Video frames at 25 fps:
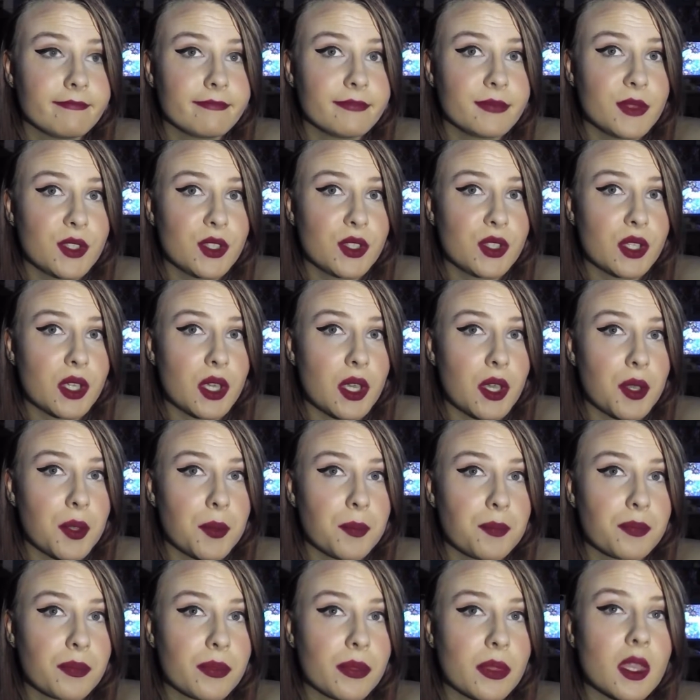So
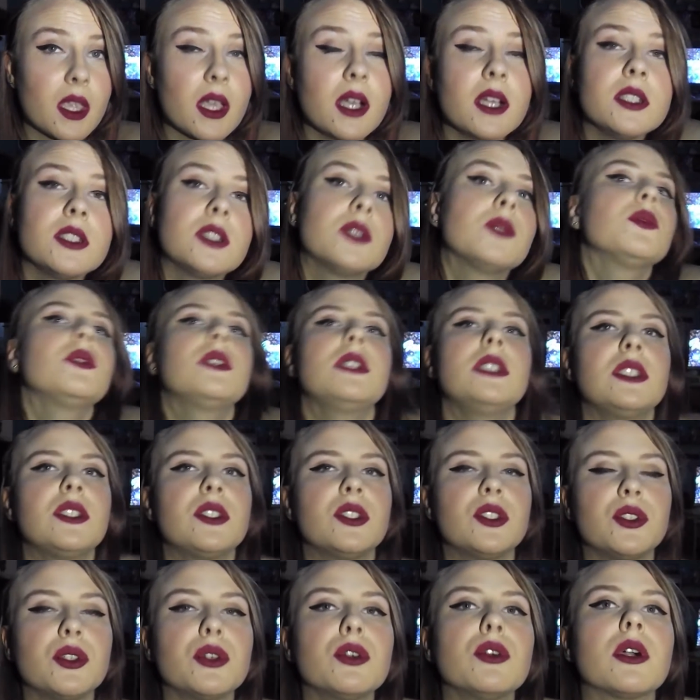I just wanted
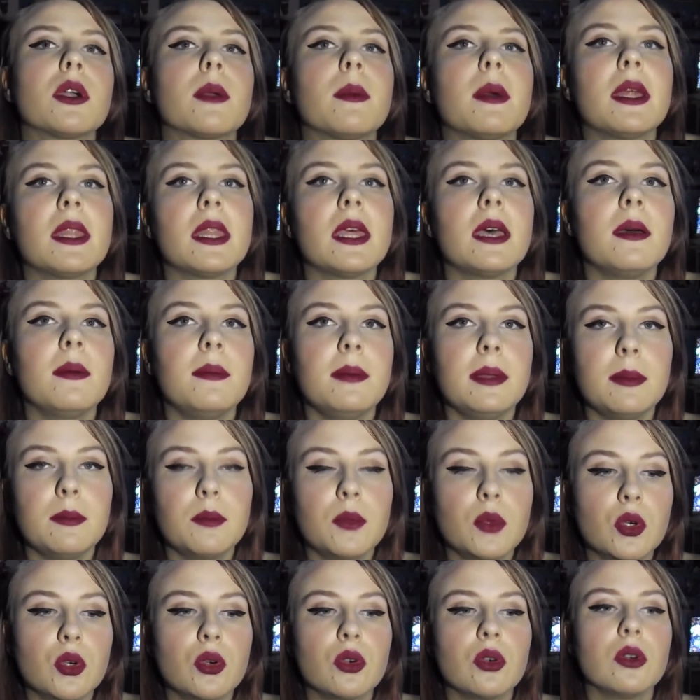to talk about that a bit
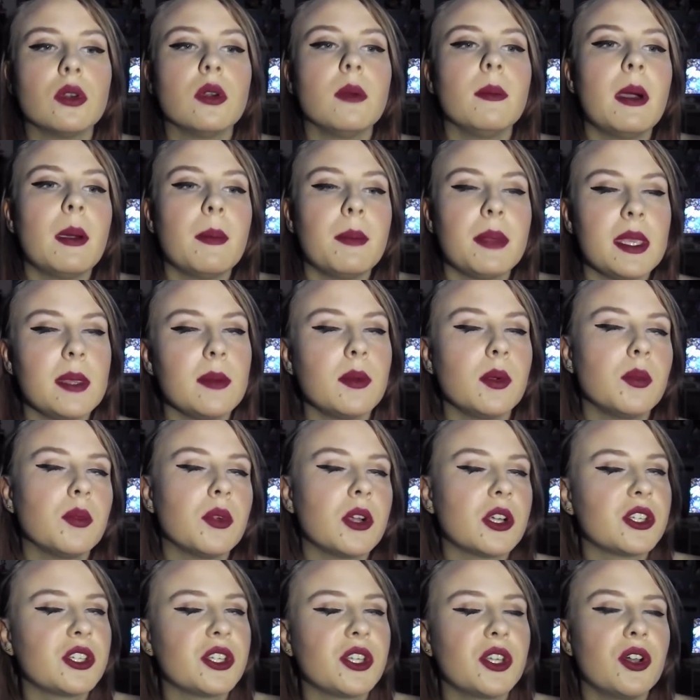more about people
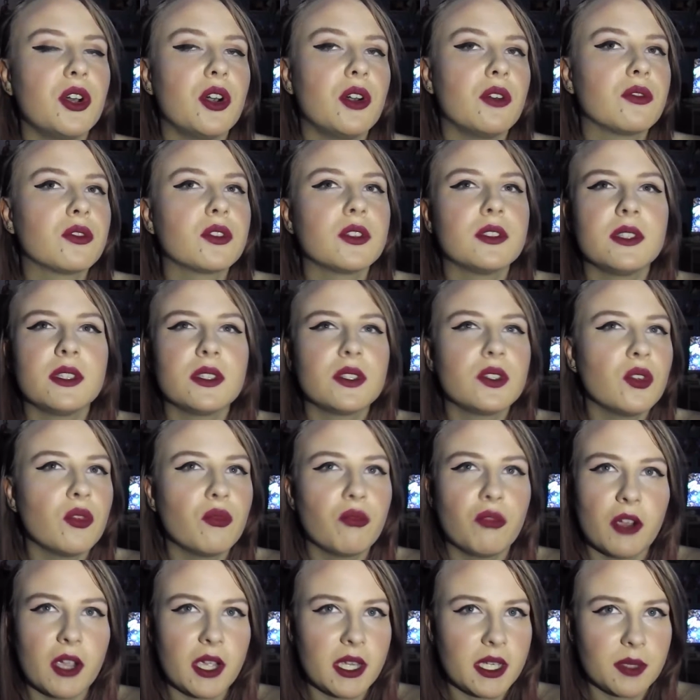brushing it off because it's not
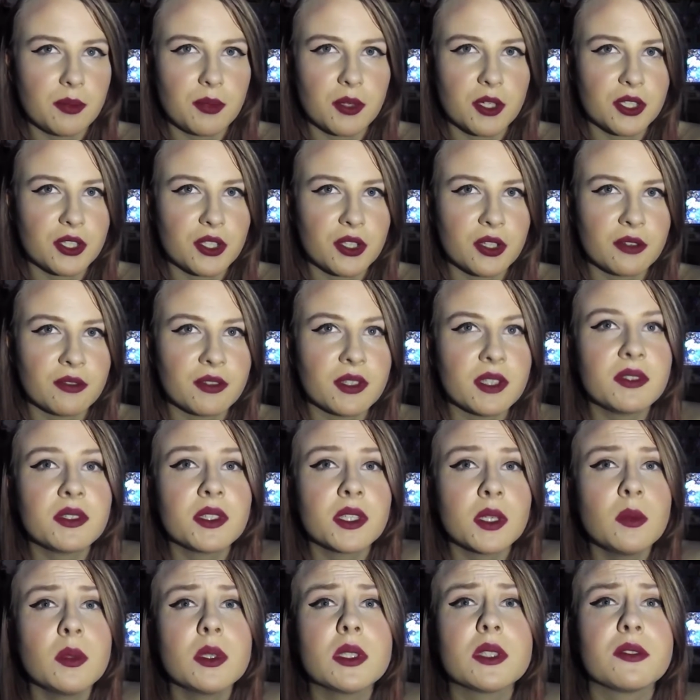right to brush it off. If
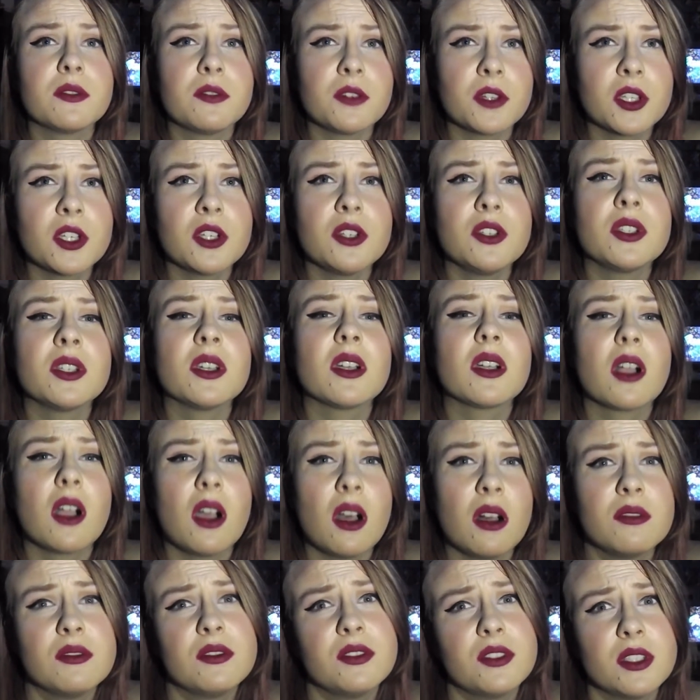someone's followed,
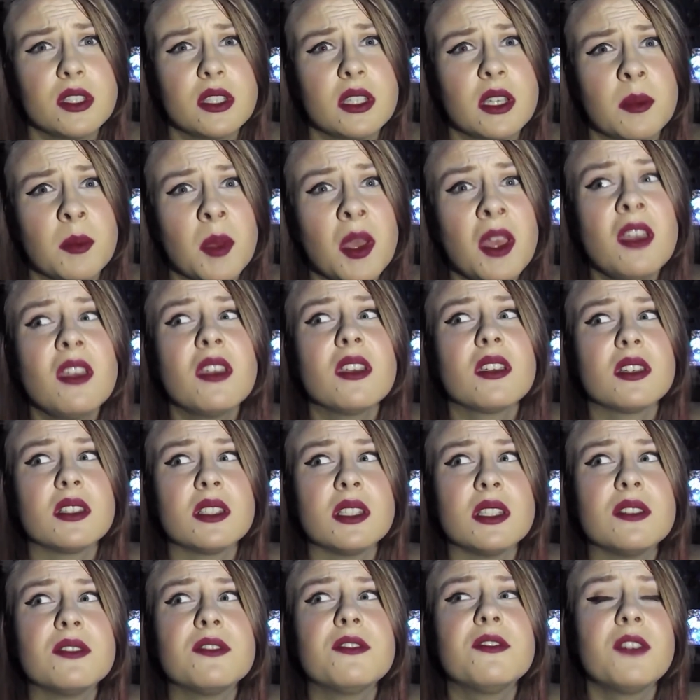comfort them because
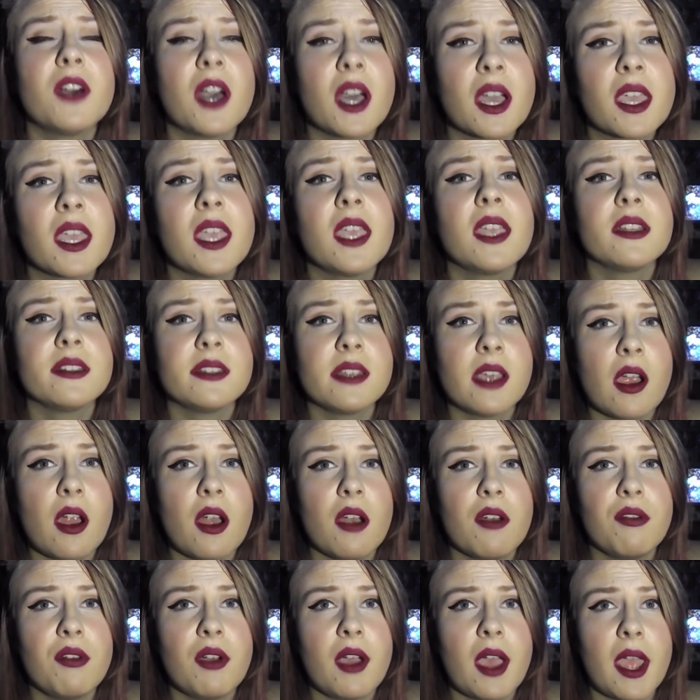it's fucking
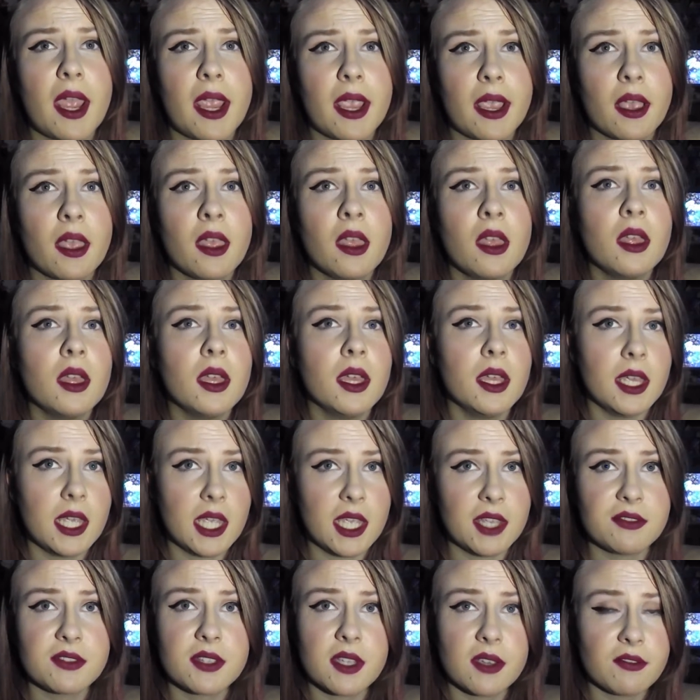terrifying.
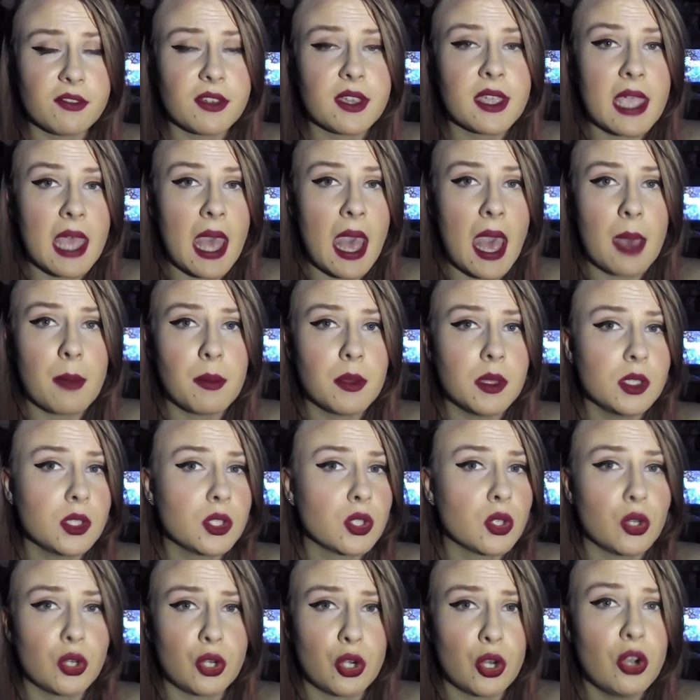If something happens
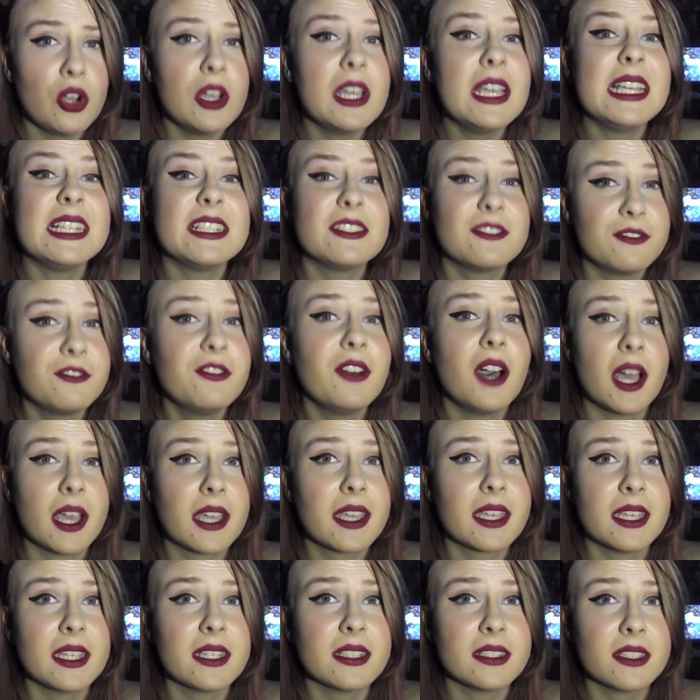or not, it's
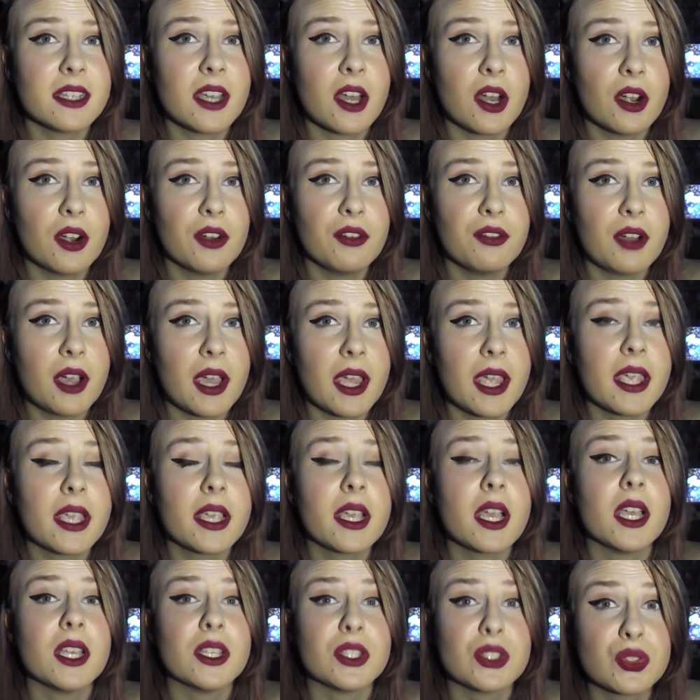fucking terrifying.
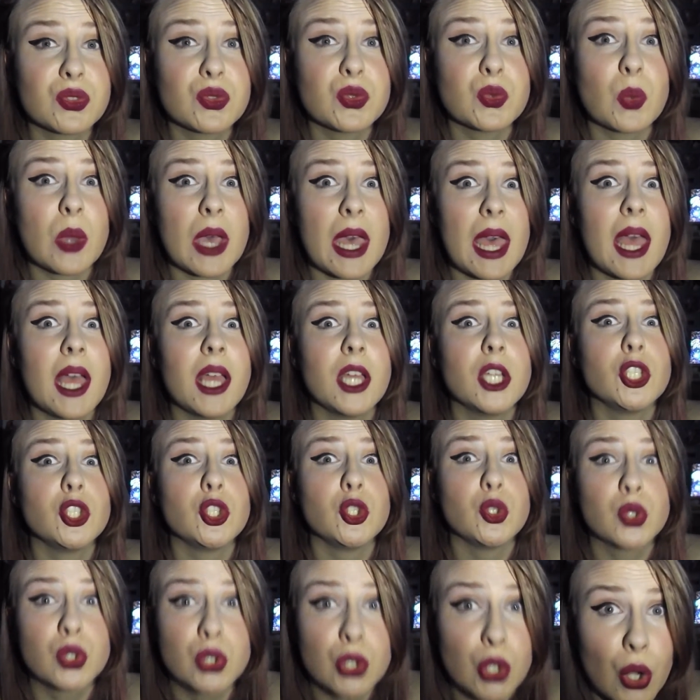I swear
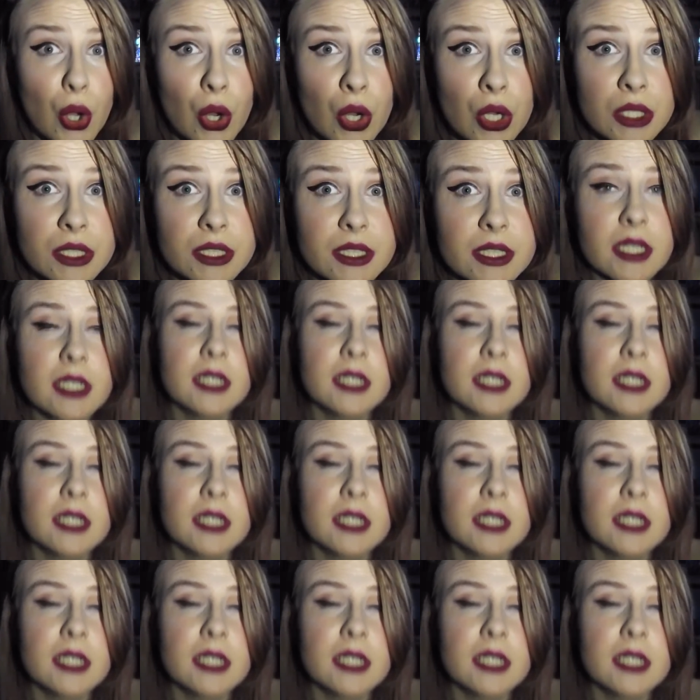to God.